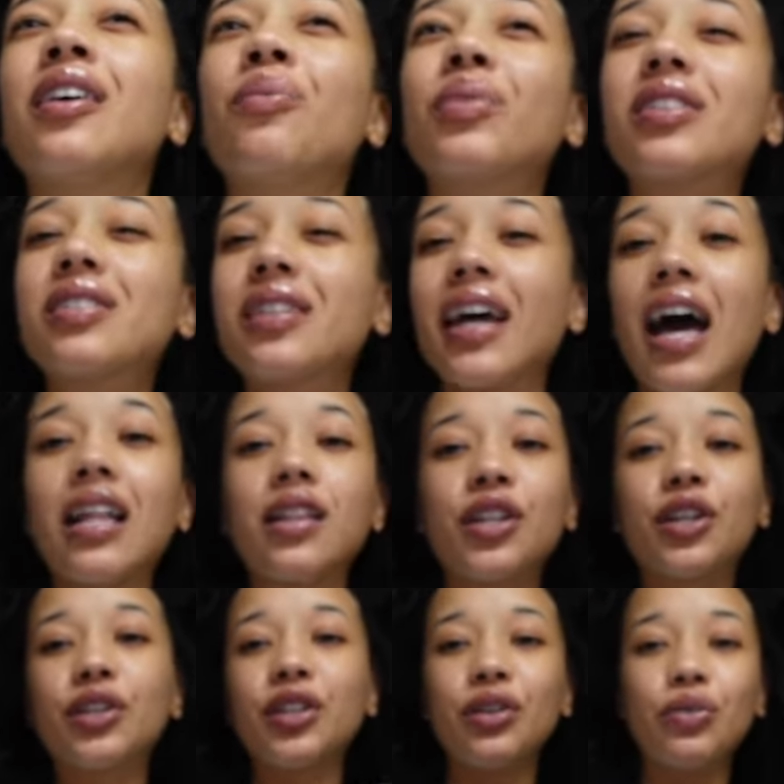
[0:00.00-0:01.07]
But it's just like I
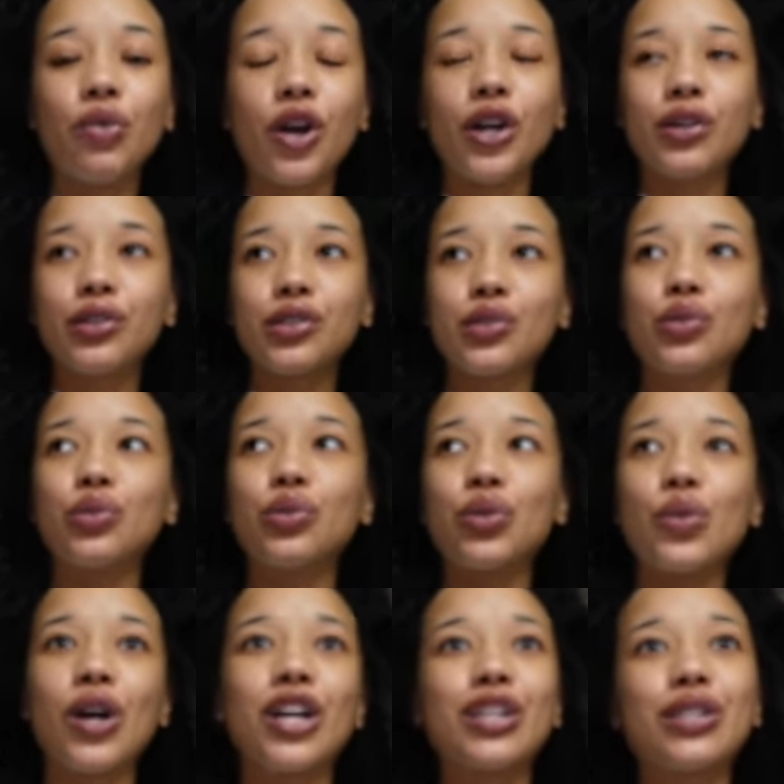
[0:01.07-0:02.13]
literally work, school,
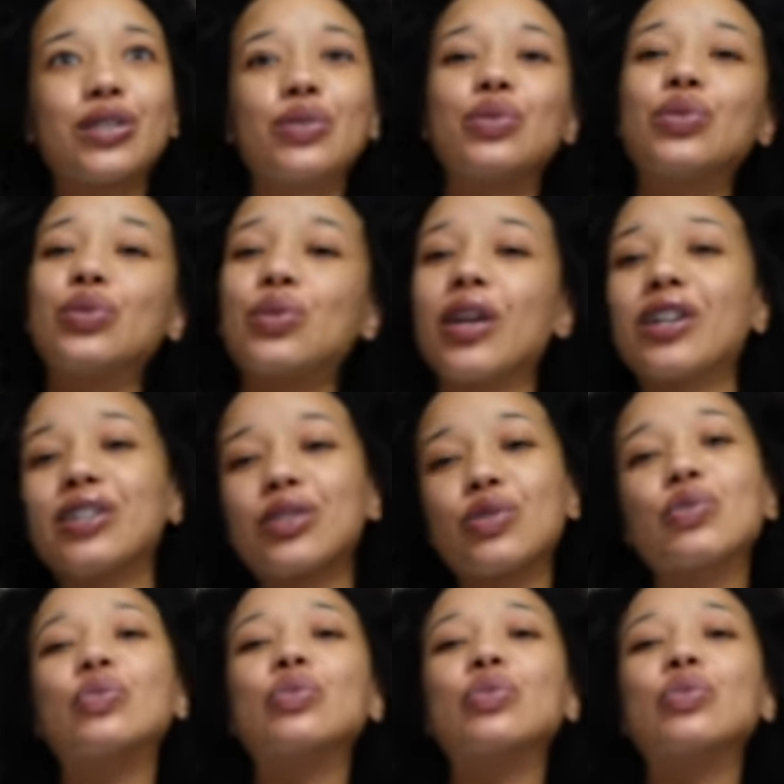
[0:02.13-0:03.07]
work, school, work, school.